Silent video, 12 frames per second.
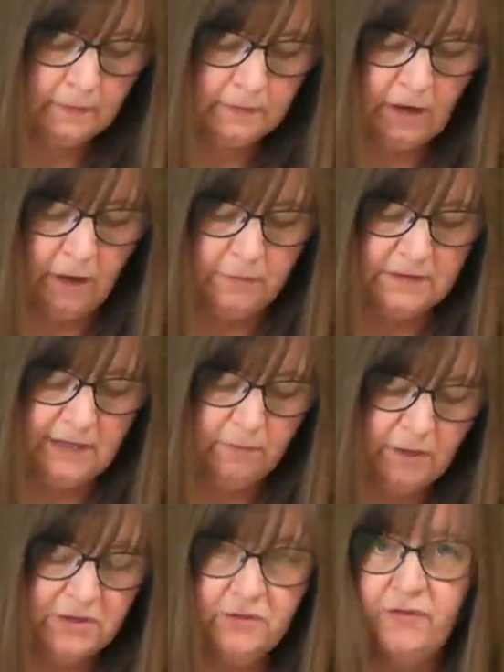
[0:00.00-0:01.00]
So same
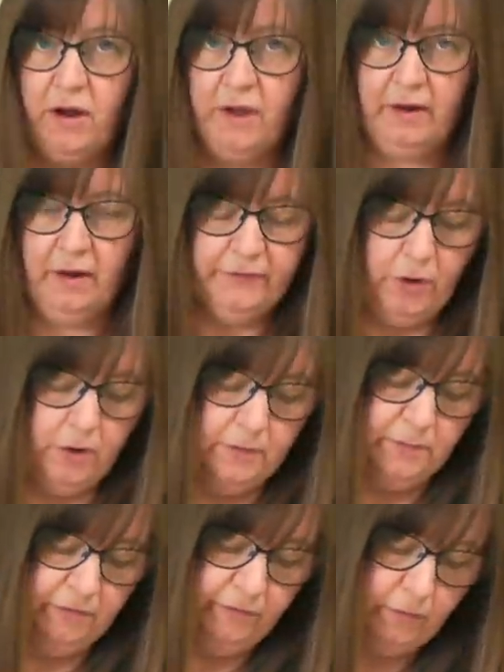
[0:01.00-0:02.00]
butterfly that I've
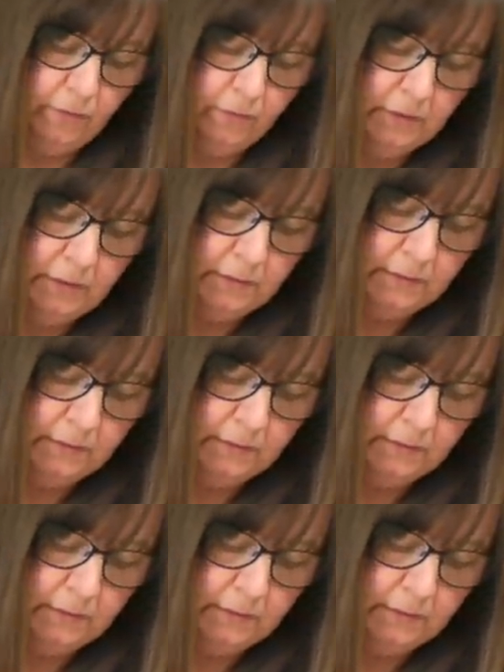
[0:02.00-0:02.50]
got before.